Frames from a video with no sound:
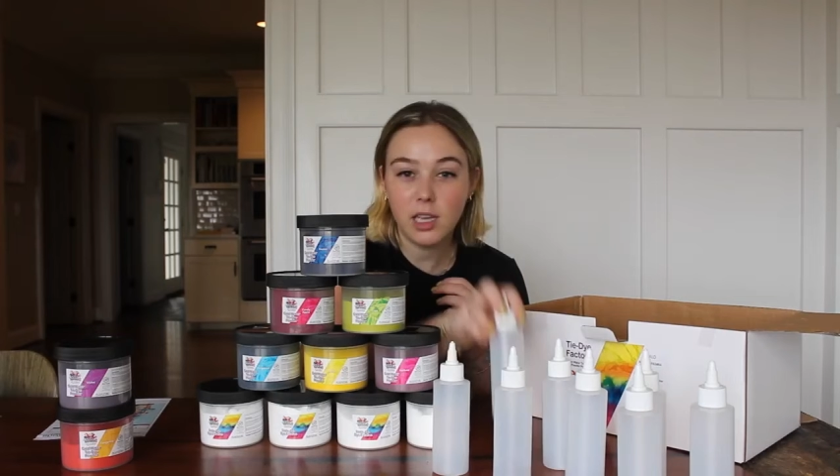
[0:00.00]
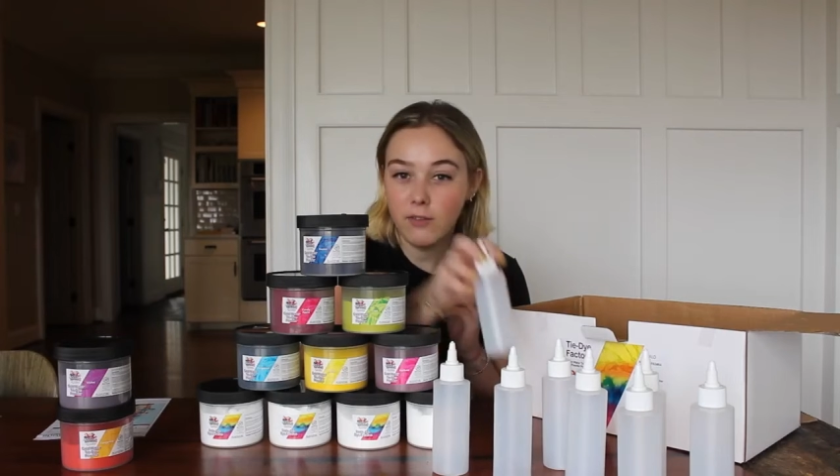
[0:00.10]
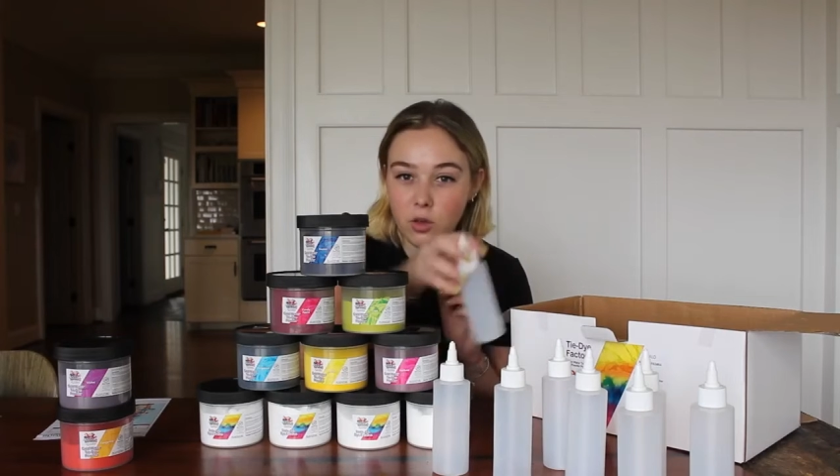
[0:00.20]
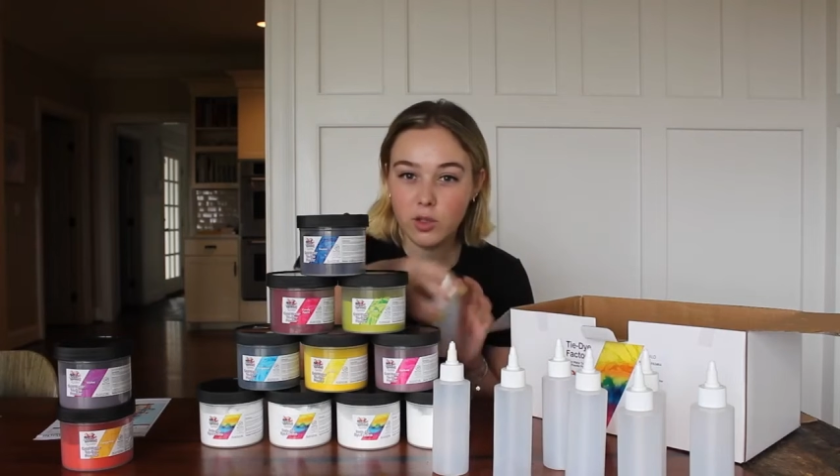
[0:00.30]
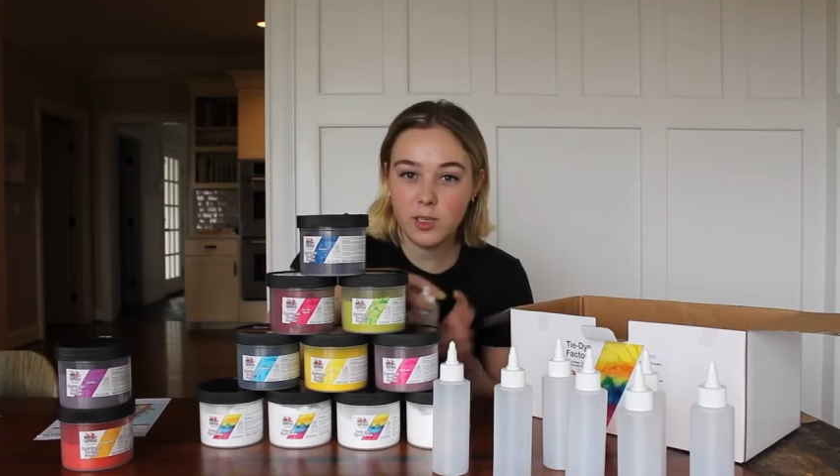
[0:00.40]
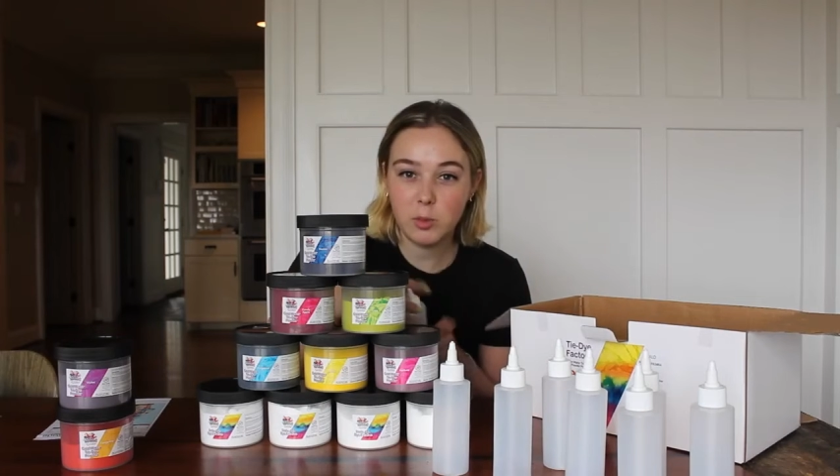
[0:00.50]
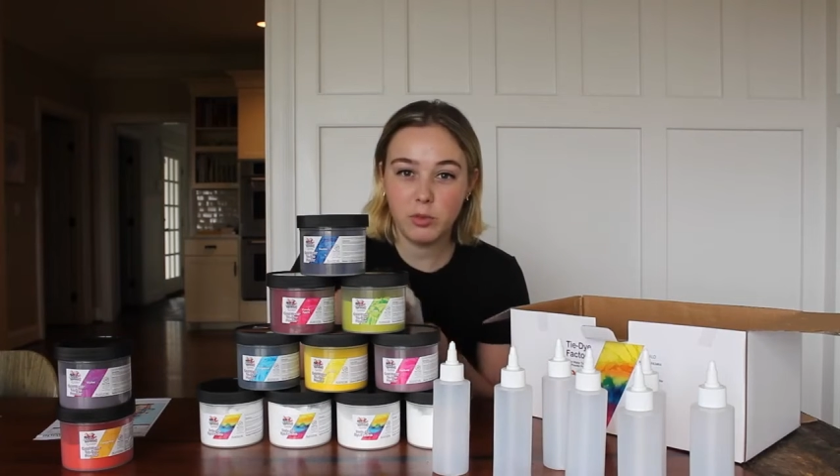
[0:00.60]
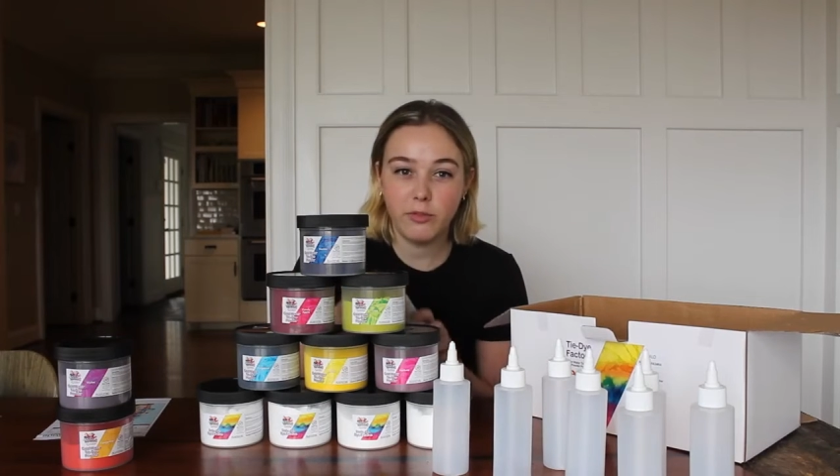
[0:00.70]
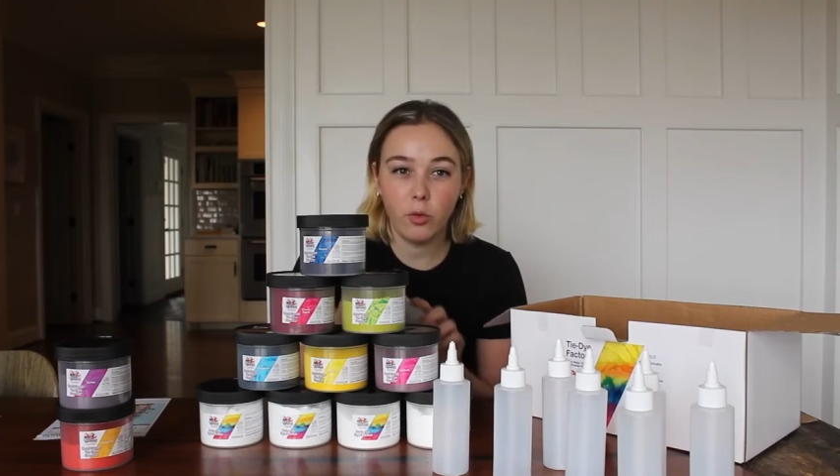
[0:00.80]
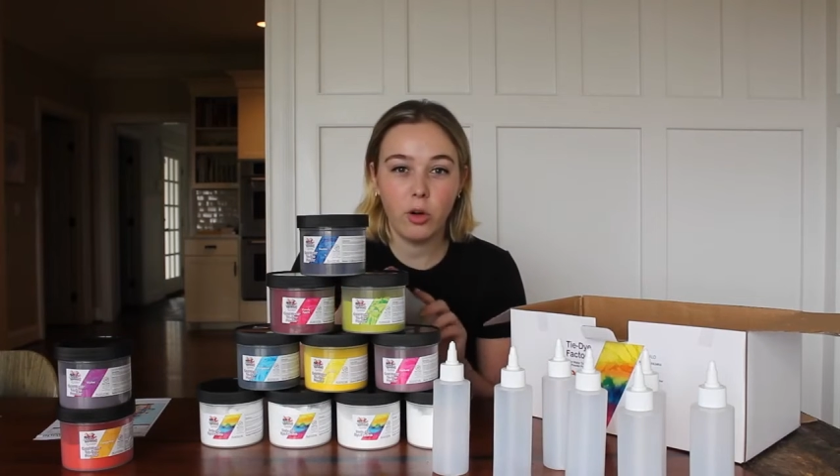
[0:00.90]
I've used these
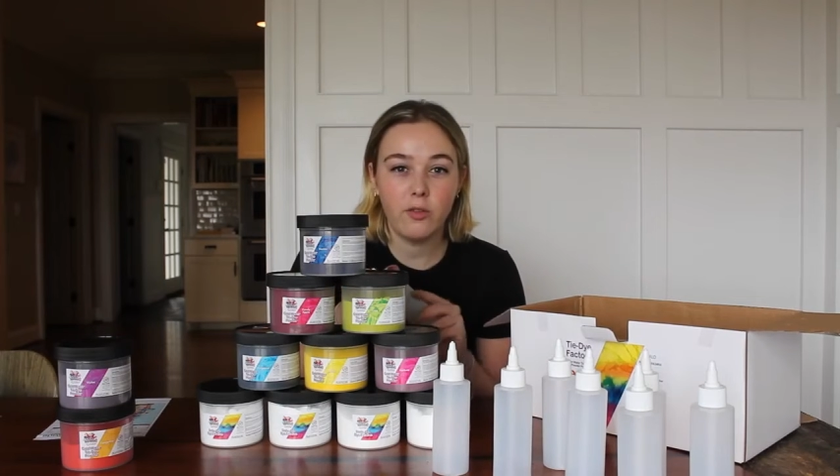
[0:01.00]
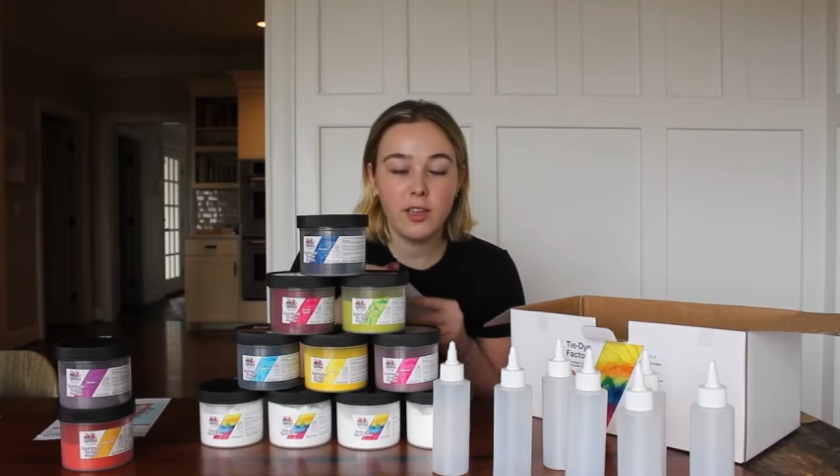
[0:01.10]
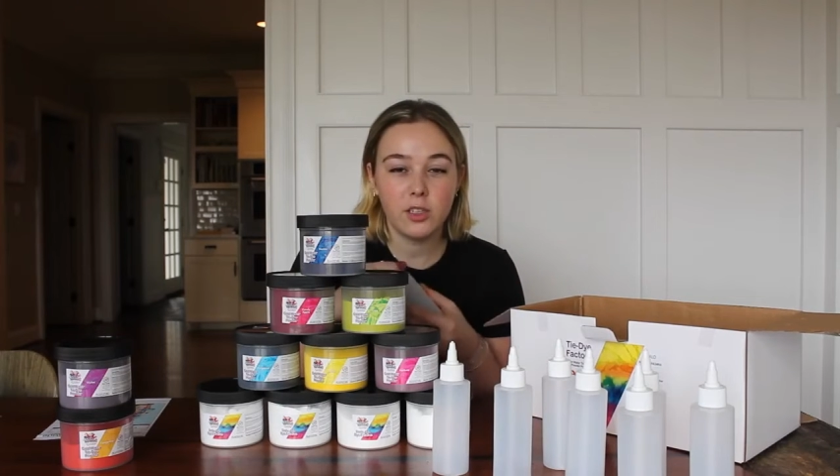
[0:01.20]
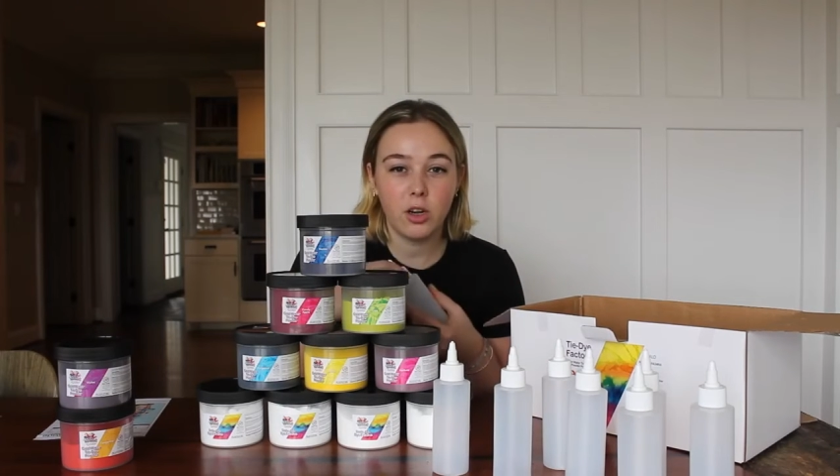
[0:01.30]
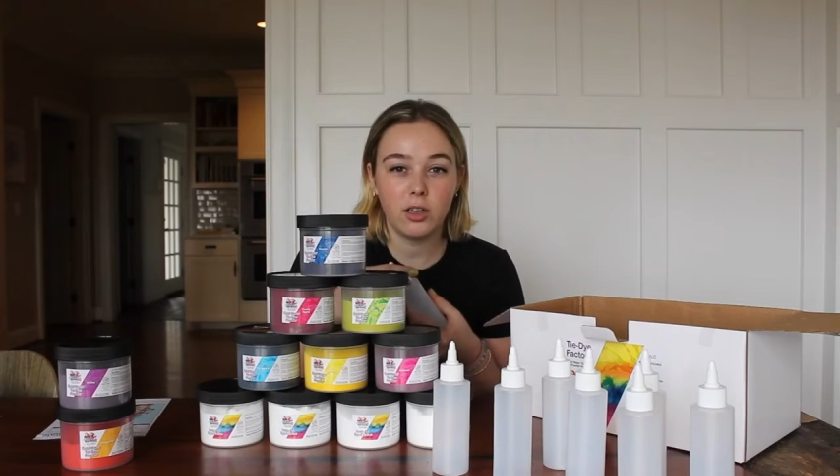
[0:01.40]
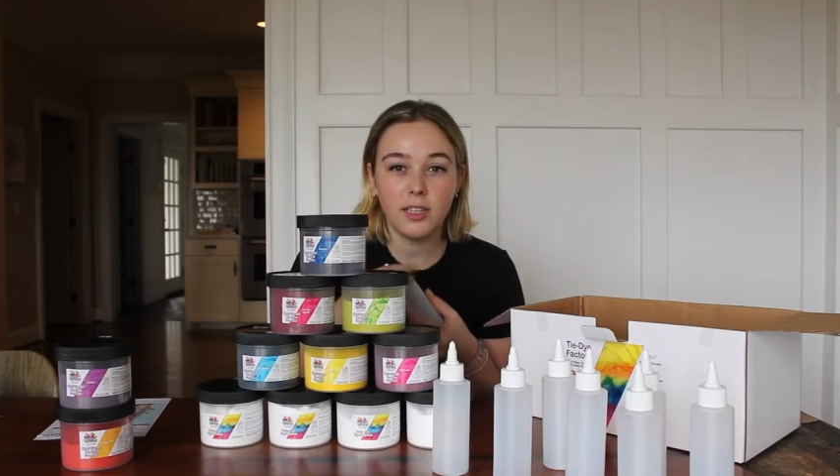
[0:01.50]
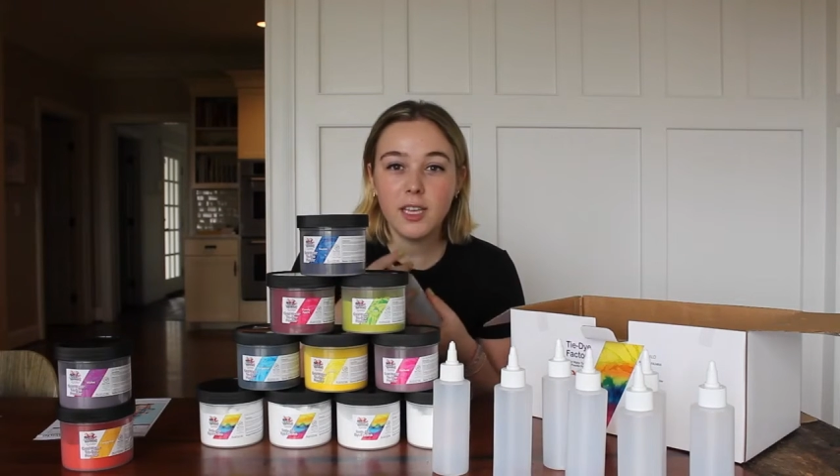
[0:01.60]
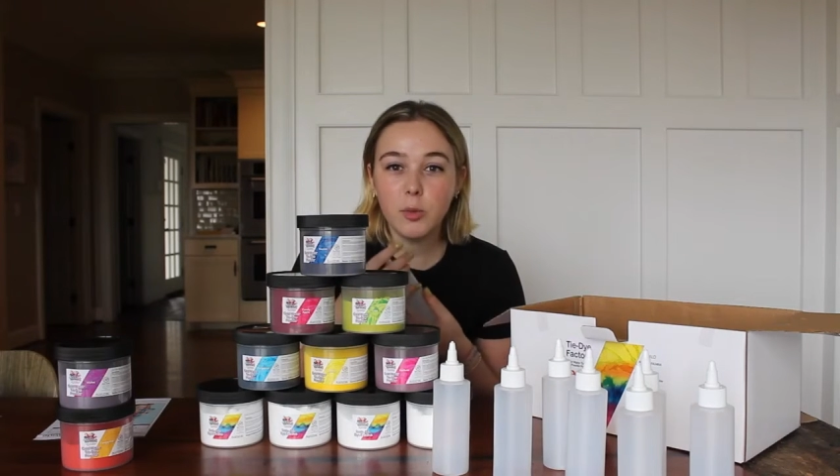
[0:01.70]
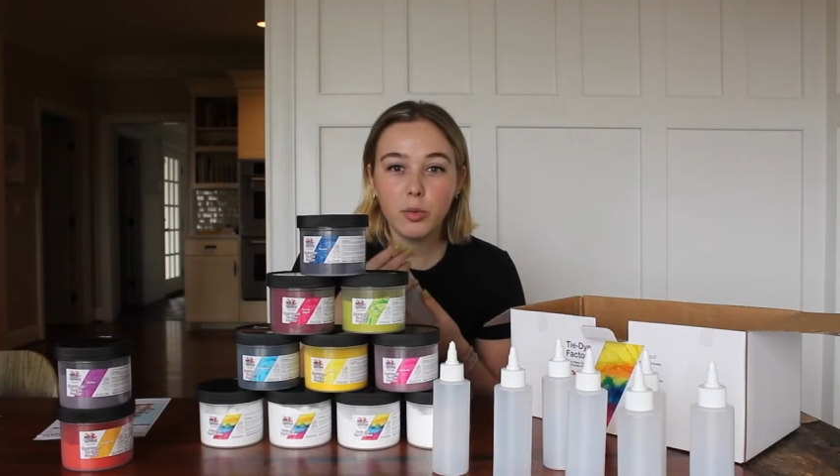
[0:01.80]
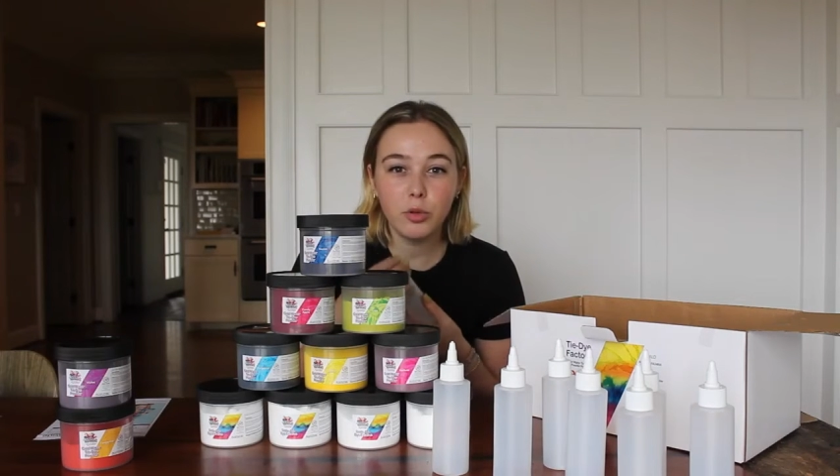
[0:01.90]
before. These are
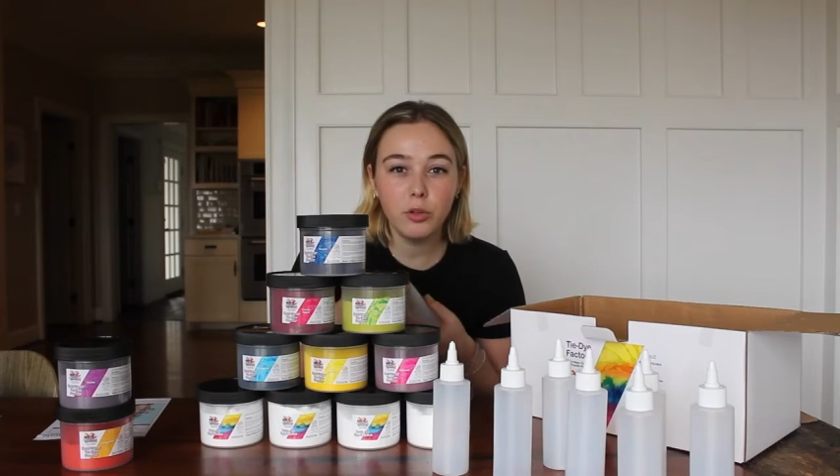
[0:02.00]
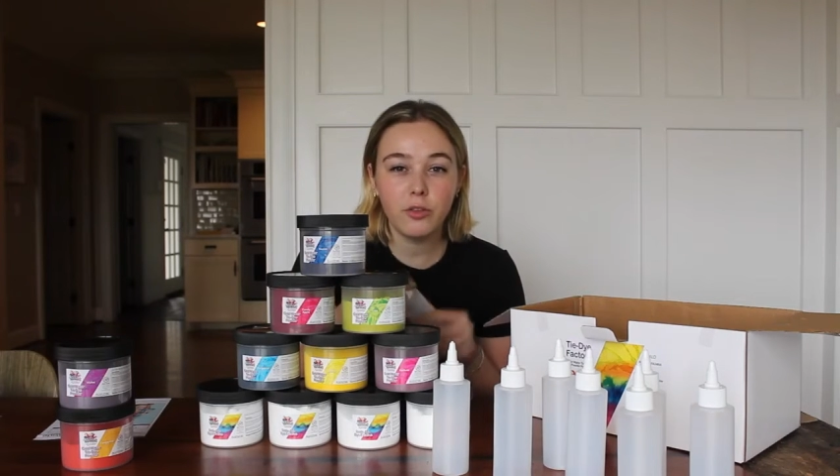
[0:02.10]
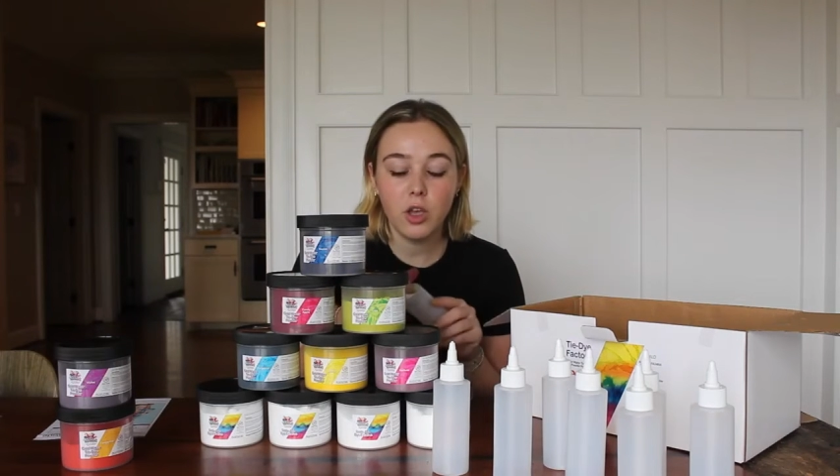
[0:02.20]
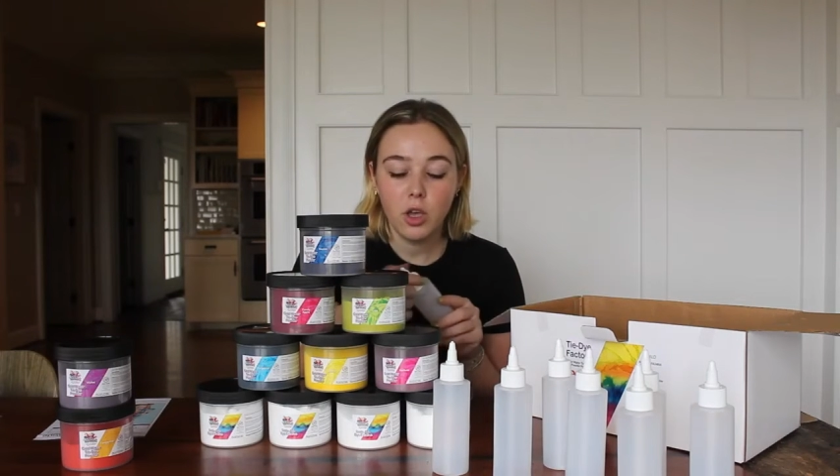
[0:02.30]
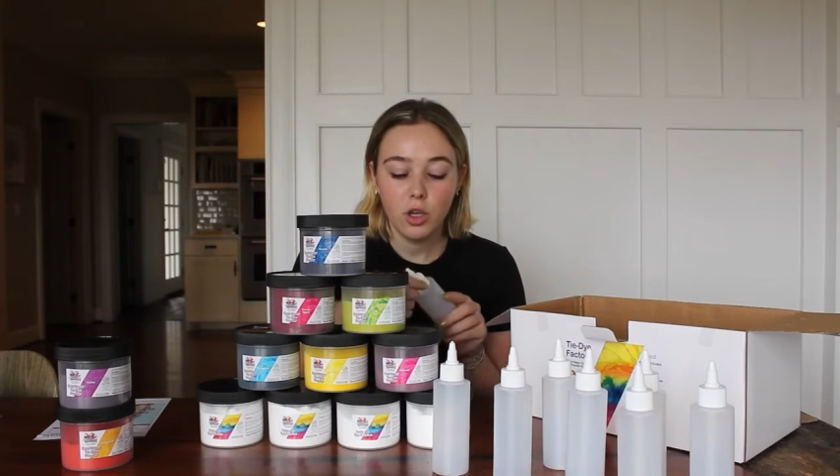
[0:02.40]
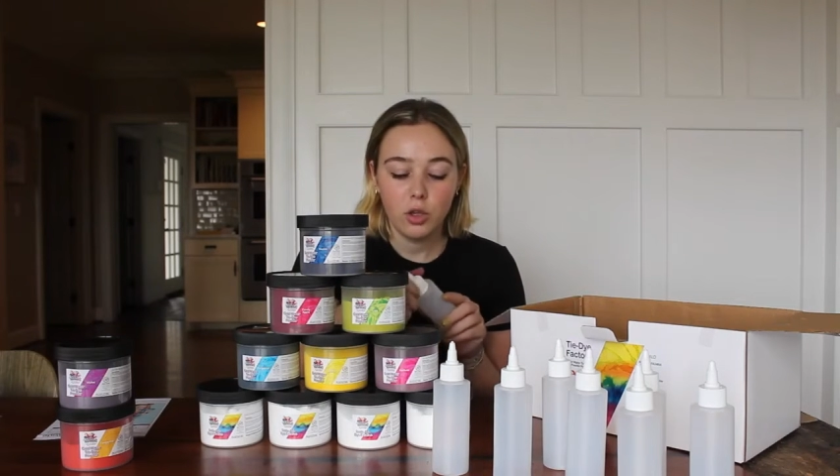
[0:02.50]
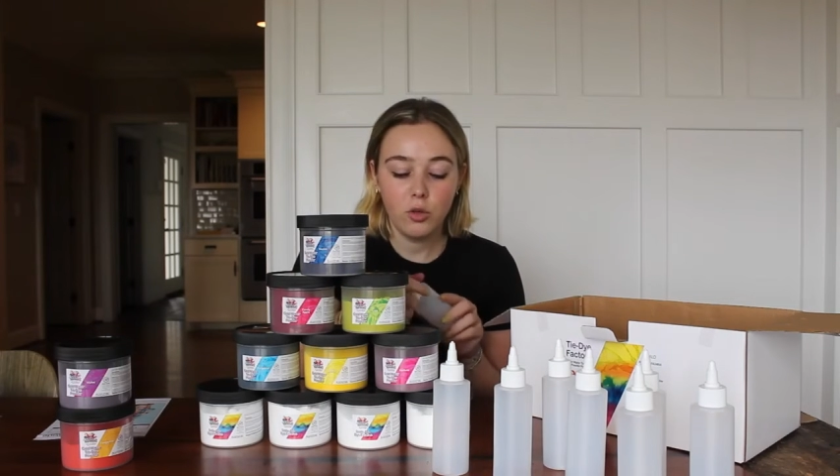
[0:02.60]
leak proof.